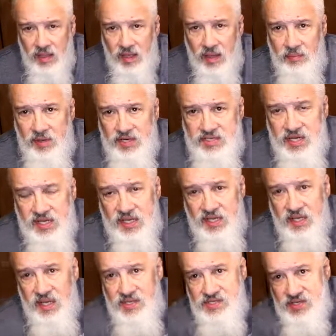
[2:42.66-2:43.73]
I'm going to take a
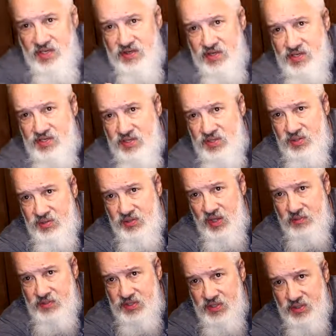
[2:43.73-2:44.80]
guess that these 2
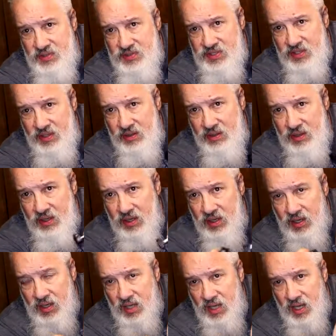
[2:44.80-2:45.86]
thumb screws here
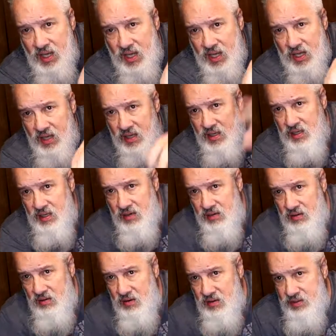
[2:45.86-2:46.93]

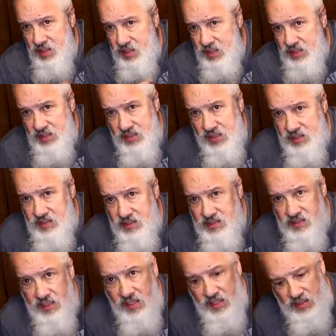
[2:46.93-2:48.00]
are all you need to get
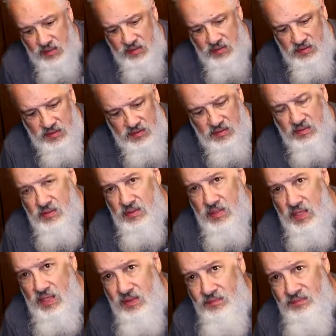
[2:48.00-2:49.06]
this thing
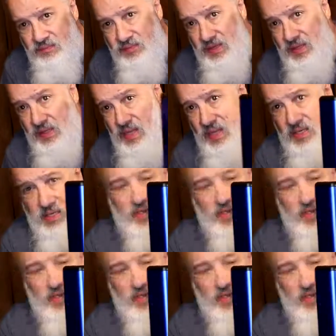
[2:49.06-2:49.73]
lined